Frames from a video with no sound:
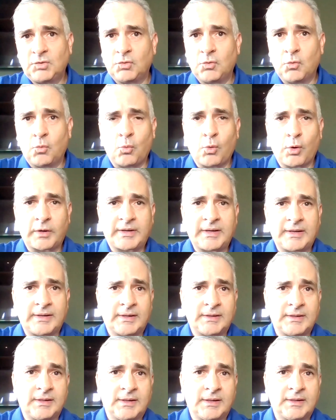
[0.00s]
you work
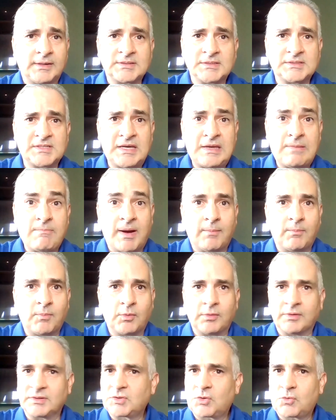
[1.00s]
as a team
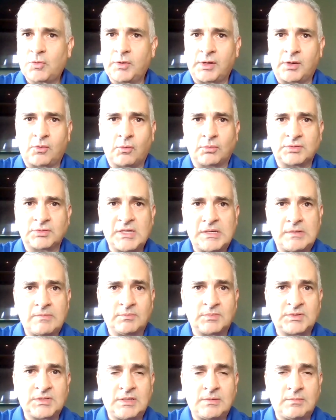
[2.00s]
member, it's critical.
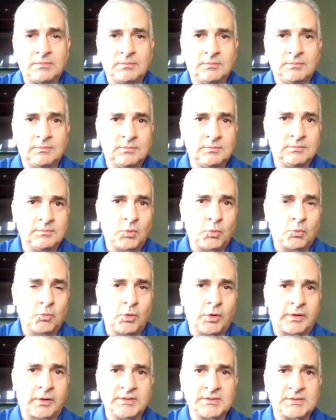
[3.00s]
Team
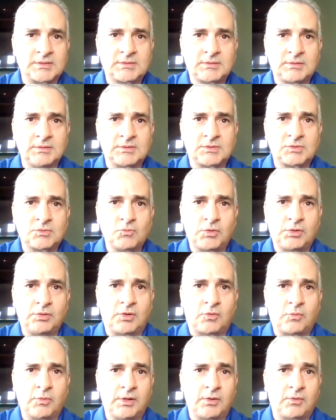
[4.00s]
work is really
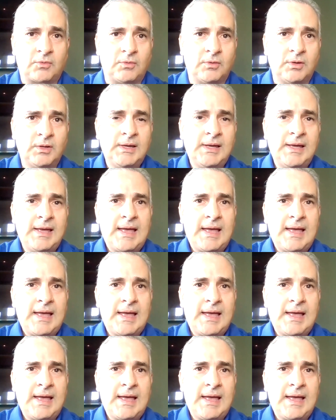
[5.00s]
critical.